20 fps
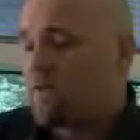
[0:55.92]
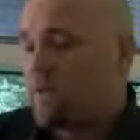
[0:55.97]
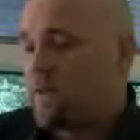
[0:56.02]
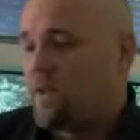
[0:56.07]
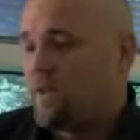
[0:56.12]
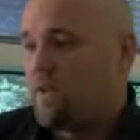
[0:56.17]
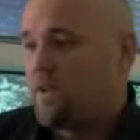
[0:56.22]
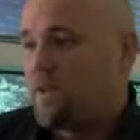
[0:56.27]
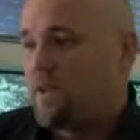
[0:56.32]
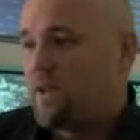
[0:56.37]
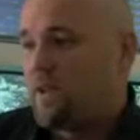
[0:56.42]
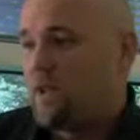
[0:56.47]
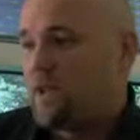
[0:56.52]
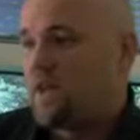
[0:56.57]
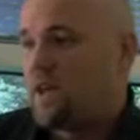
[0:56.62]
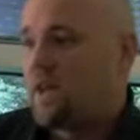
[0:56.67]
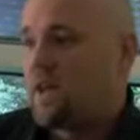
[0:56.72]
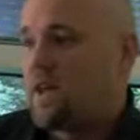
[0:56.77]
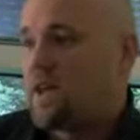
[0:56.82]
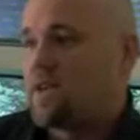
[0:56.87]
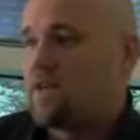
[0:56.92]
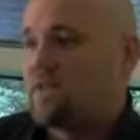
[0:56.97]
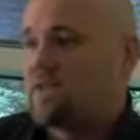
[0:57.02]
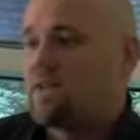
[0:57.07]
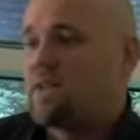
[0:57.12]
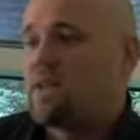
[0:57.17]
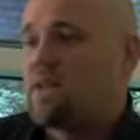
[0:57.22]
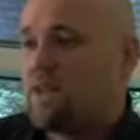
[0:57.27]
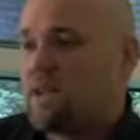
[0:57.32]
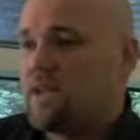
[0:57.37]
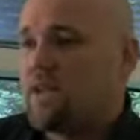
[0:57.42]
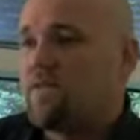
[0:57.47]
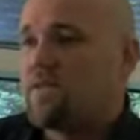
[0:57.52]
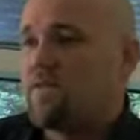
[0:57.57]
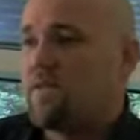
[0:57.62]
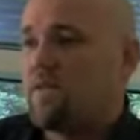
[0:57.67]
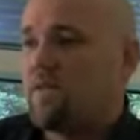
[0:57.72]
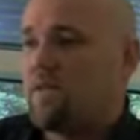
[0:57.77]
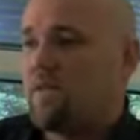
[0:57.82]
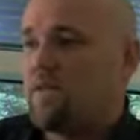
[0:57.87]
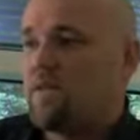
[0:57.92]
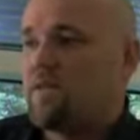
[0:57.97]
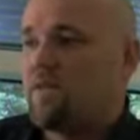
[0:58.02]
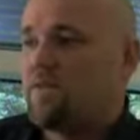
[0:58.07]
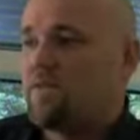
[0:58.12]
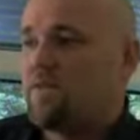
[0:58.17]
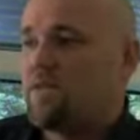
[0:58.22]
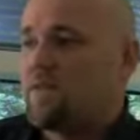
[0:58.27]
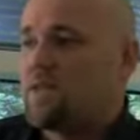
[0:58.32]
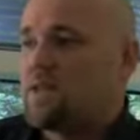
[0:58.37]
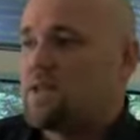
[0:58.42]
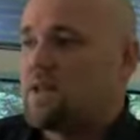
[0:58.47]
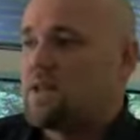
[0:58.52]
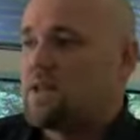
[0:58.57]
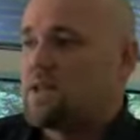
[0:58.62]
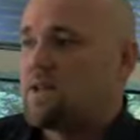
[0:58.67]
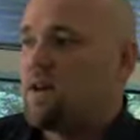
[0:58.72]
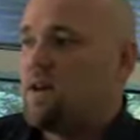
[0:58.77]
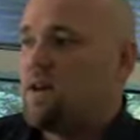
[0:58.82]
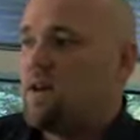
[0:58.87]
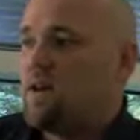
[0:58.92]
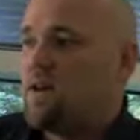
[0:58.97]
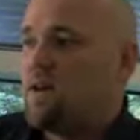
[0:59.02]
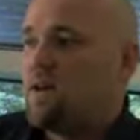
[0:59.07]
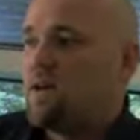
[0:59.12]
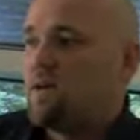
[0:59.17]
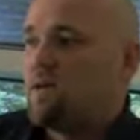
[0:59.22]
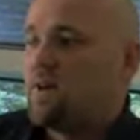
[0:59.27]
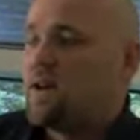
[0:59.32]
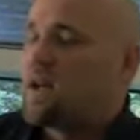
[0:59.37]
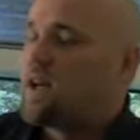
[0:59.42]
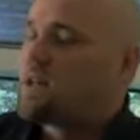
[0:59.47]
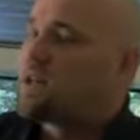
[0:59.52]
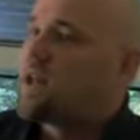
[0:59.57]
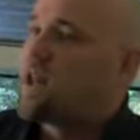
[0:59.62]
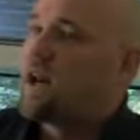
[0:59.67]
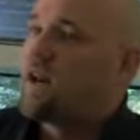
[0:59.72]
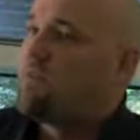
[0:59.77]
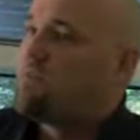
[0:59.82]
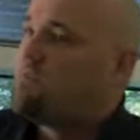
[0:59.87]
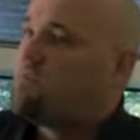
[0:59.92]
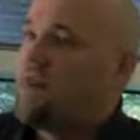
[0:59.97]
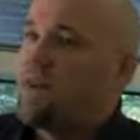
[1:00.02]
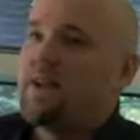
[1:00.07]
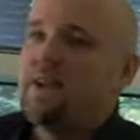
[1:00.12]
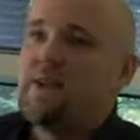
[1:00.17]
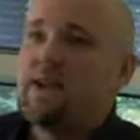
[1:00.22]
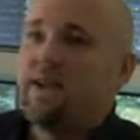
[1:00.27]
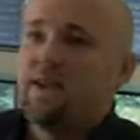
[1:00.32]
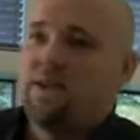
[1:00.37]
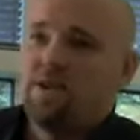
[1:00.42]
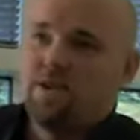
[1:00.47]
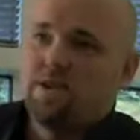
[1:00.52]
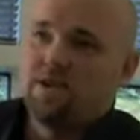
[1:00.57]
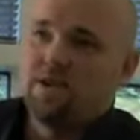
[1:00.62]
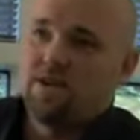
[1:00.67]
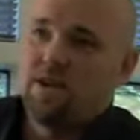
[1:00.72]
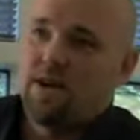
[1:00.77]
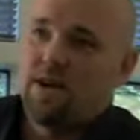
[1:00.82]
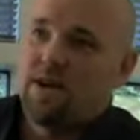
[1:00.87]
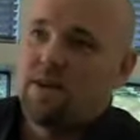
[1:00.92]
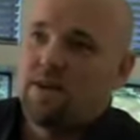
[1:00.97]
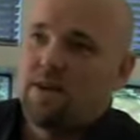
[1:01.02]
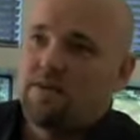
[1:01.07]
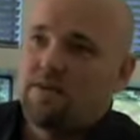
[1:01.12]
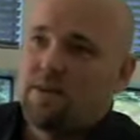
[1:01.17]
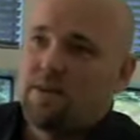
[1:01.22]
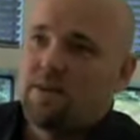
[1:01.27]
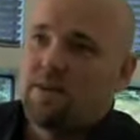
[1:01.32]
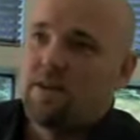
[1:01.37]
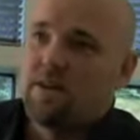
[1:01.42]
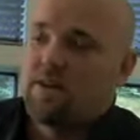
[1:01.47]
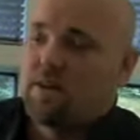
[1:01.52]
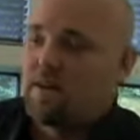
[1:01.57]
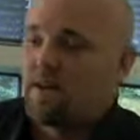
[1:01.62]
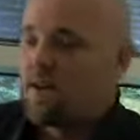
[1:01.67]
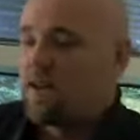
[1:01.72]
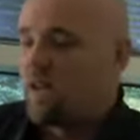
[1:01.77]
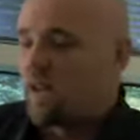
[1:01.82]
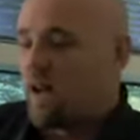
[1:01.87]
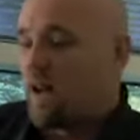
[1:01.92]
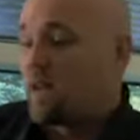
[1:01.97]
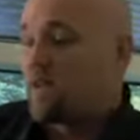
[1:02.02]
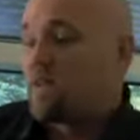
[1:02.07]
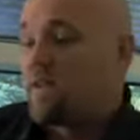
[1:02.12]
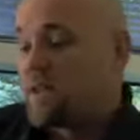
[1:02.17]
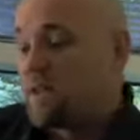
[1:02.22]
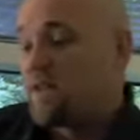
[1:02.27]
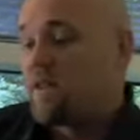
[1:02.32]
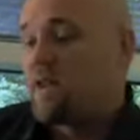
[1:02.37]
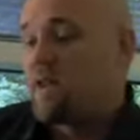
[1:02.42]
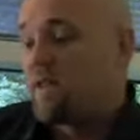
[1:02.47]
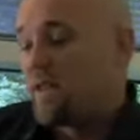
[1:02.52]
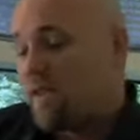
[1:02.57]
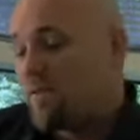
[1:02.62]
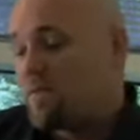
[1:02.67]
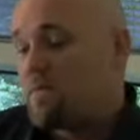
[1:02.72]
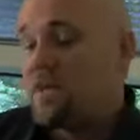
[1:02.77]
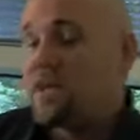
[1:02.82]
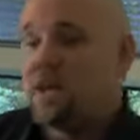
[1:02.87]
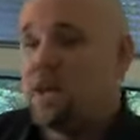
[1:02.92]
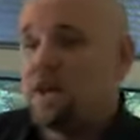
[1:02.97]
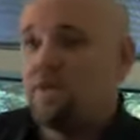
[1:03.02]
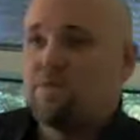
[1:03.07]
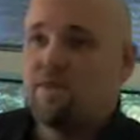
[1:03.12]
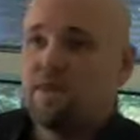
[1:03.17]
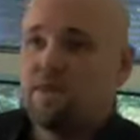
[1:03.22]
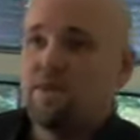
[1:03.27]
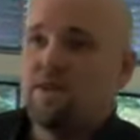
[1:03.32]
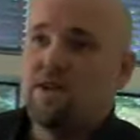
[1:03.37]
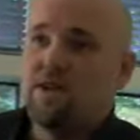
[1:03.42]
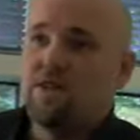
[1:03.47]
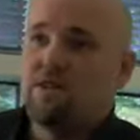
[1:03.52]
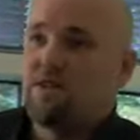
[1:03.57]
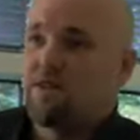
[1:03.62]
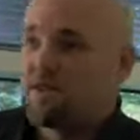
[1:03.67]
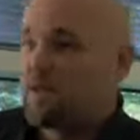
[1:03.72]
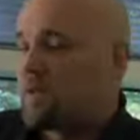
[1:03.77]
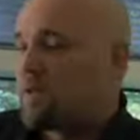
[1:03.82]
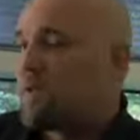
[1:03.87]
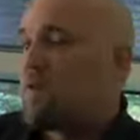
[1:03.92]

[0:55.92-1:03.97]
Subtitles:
thing we do with data collection that's a little different than other folks is we collect a lot of metadata on a trial. I mean, the information that comes on a CRF is